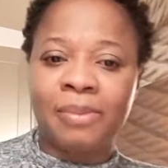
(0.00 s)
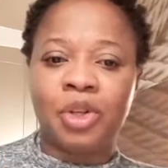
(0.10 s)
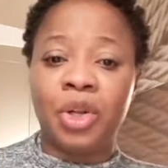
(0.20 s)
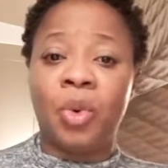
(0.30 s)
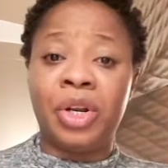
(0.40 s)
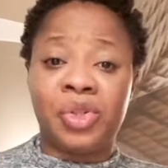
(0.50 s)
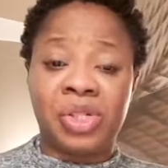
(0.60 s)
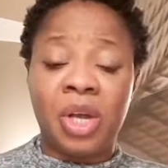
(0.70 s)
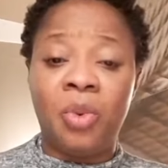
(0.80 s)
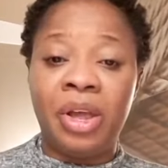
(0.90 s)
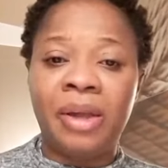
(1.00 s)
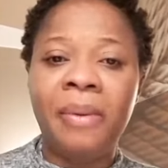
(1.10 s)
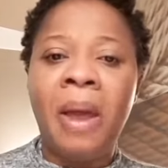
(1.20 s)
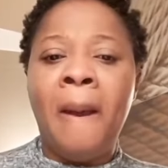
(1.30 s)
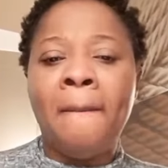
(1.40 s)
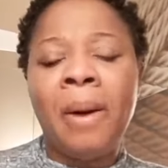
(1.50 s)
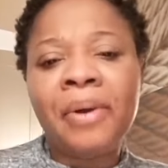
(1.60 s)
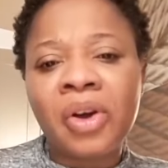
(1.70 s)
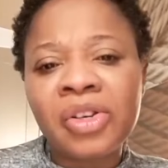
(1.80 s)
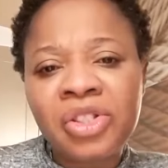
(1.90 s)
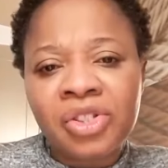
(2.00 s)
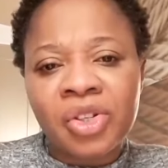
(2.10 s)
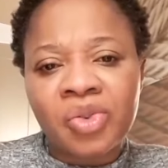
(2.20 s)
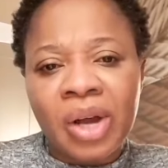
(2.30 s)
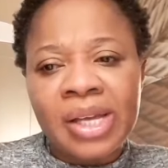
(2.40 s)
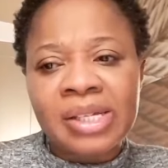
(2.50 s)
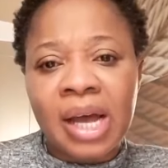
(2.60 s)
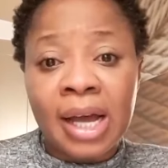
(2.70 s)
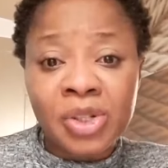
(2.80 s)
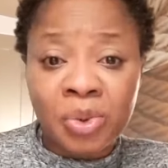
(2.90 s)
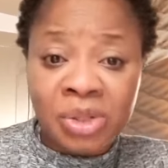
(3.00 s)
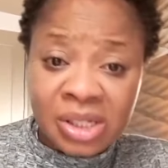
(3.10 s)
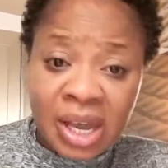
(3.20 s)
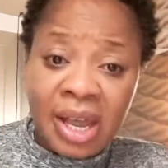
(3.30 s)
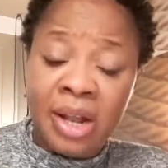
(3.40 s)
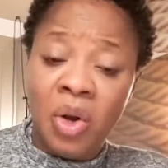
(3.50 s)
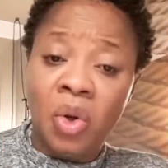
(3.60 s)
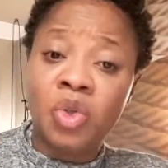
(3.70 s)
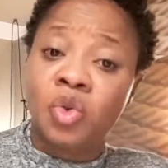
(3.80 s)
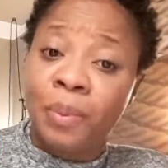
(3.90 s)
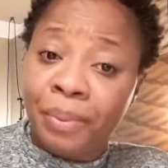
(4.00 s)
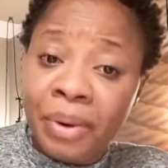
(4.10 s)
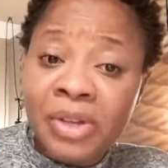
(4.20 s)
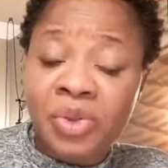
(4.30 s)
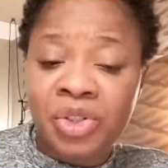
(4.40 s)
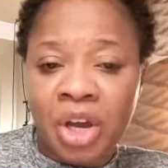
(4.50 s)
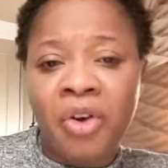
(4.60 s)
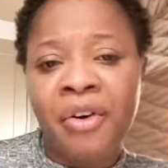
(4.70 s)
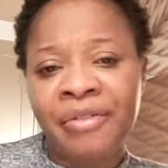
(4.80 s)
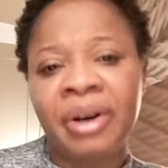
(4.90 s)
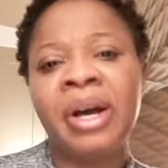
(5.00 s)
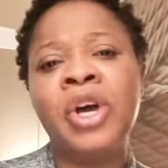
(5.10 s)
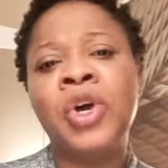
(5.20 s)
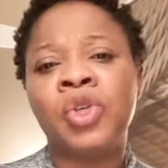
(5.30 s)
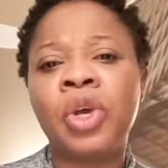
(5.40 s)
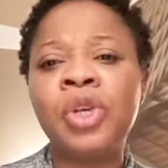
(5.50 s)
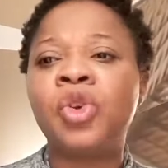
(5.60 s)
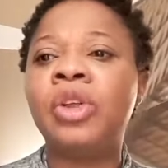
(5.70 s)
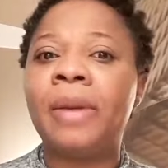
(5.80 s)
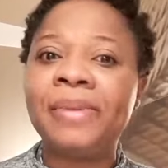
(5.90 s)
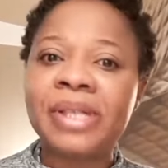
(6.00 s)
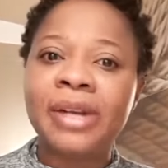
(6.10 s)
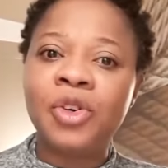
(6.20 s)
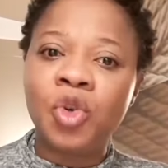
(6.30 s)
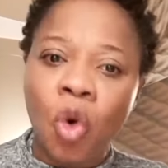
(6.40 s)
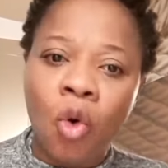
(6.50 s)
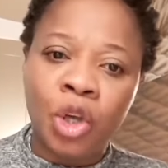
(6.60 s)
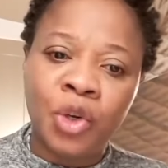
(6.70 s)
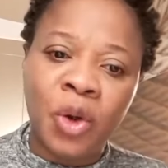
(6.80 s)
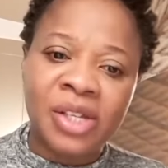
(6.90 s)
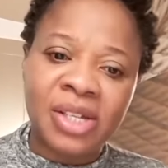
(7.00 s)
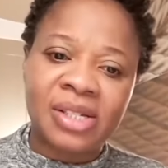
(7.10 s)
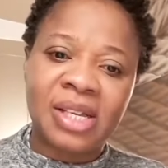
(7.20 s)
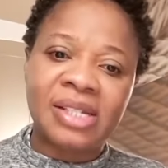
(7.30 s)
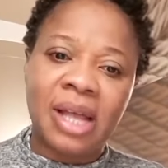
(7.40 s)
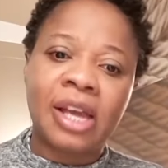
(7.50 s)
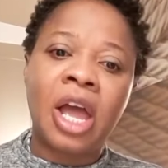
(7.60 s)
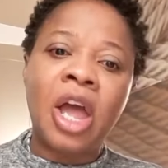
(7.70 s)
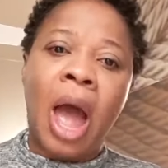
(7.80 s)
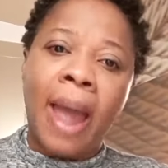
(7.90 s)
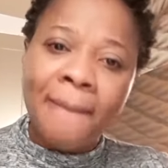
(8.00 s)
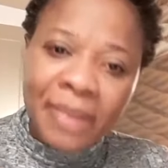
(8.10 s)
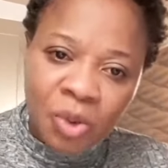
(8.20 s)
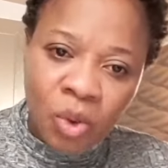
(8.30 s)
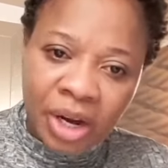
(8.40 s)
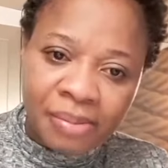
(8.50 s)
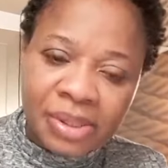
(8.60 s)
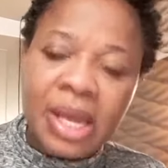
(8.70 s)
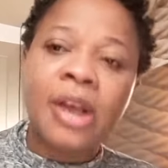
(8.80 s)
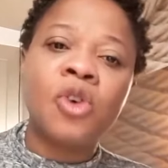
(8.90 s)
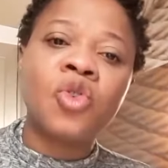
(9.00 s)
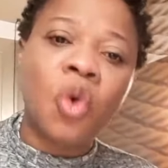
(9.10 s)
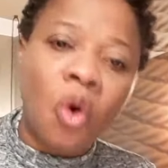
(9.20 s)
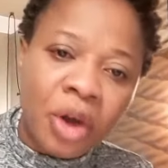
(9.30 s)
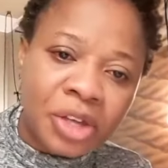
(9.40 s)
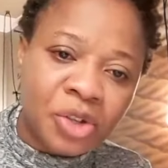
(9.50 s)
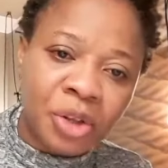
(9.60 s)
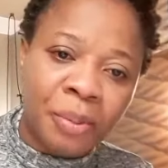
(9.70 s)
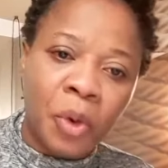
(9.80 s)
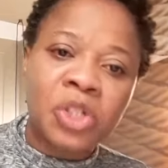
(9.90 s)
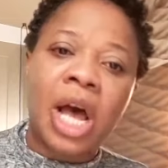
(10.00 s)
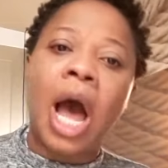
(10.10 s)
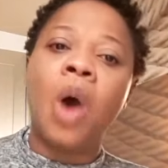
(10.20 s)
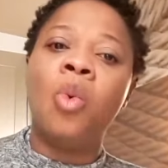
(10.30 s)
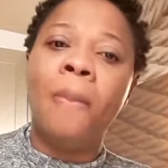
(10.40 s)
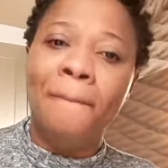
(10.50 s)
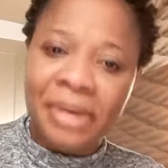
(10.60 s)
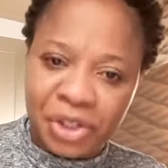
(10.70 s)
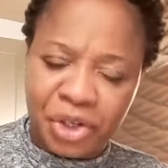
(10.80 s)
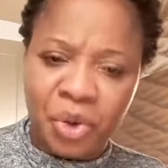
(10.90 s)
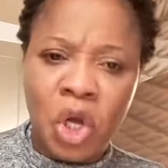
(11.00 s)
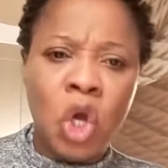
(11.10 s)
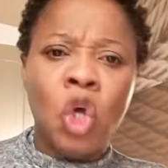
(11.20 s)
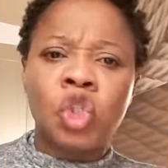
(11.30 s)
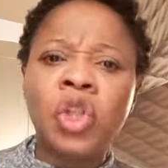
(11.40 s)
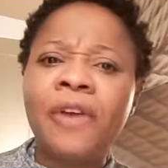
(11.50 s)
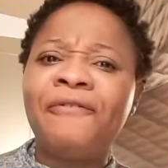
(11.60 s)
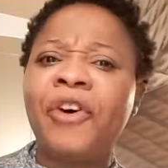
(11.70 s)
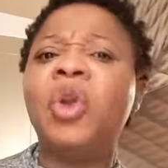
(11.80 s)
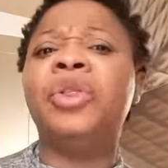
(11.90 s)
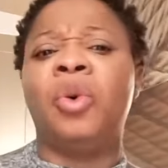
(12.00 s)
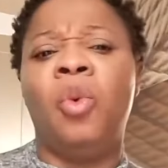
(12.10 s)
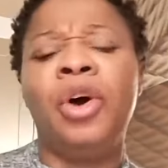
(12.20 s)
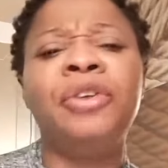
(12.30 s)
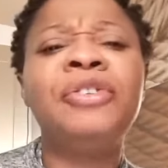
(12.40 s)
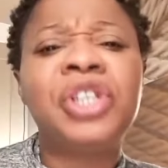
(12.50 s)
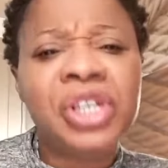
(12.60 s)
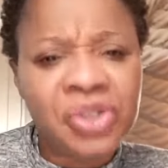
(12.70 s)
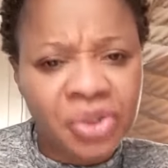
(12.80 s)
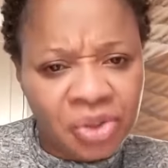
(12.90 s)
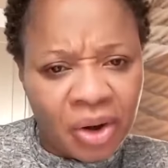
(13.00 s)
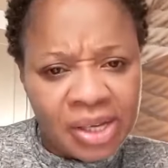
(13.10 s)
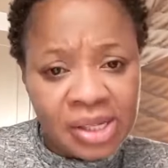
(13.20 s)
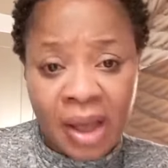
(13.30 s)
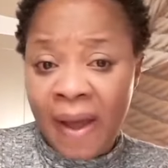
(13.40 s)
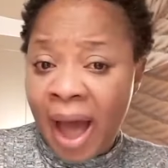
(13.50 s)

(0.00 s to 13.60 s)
I'm sure they wanted to stay with him. But because Jesus Christ had to stay alone to pray to Jehovah. So he told them, he said, go. You know, insisting is like, I mean what I'm saying. Go into the boat. I will meet you. So they follow the word of Jesus Christ.